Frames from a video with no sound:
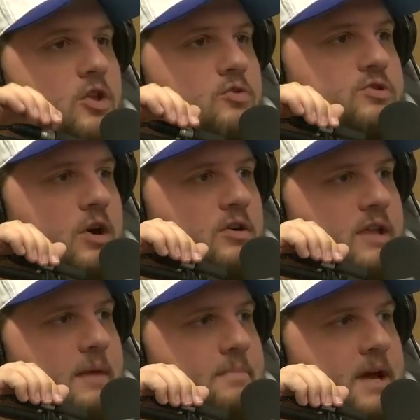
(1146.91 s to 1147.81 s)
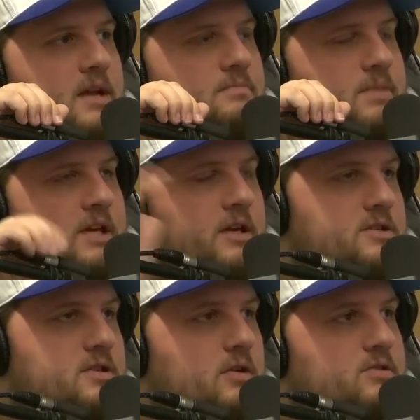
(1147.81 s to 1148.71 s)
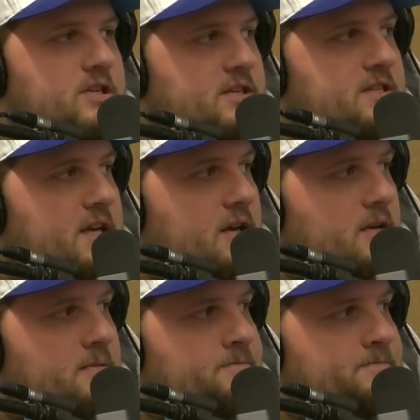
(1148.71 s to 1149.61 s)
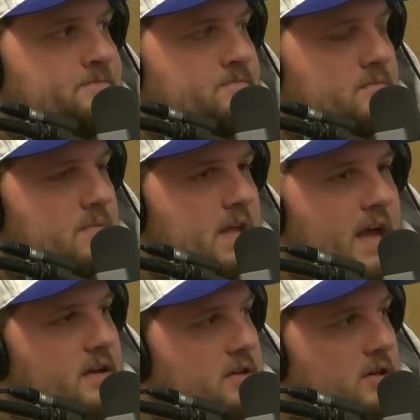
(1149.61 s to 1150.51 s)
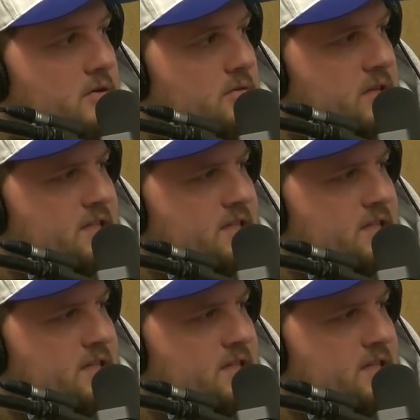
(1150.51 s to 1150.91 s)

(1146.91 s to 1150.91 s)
those aren't that bad because those you see tax, you know, is